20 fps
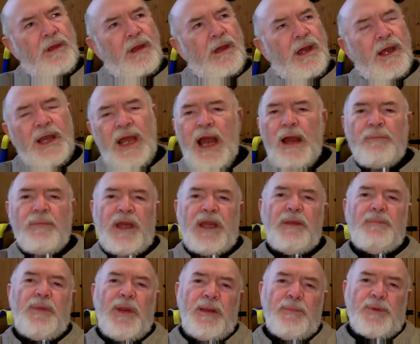And how
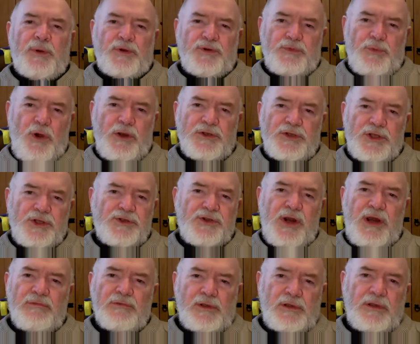many people want to
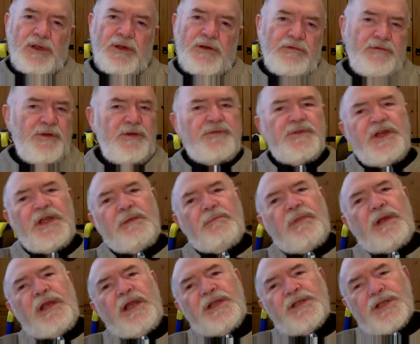travel 15
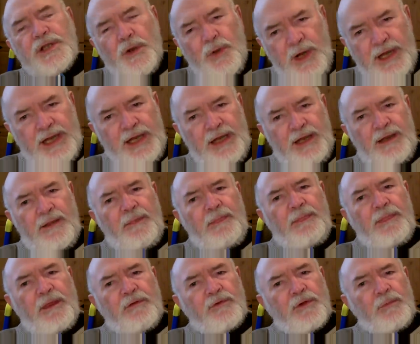minutes quicker
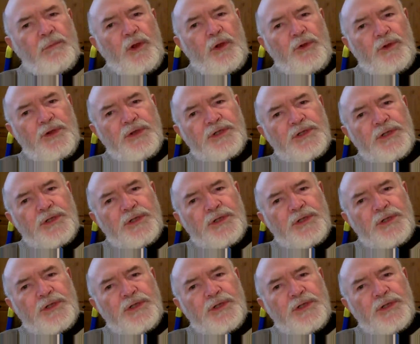from London